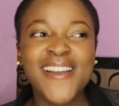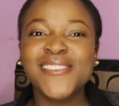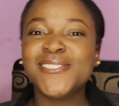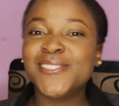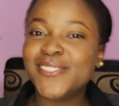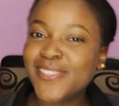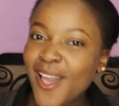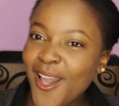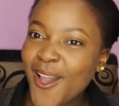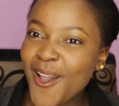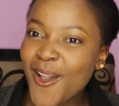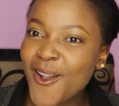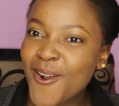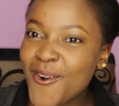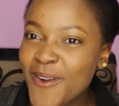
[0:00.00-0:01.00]
So,
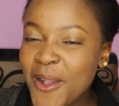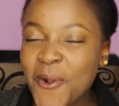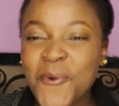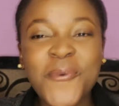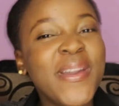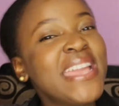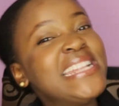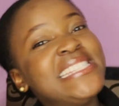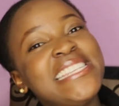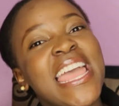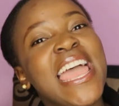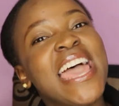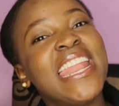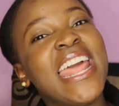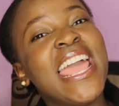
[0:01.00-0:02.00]
we
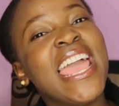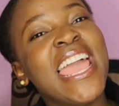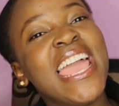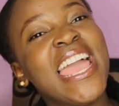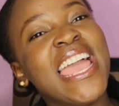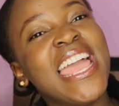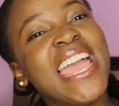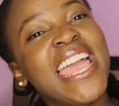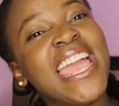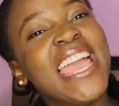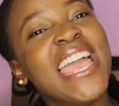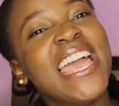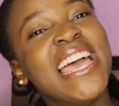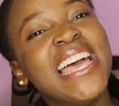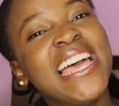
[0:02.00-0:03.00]
did
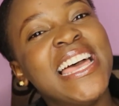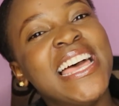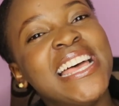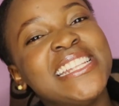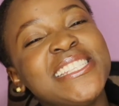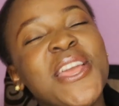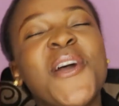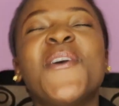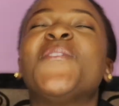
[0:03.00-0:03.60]
it!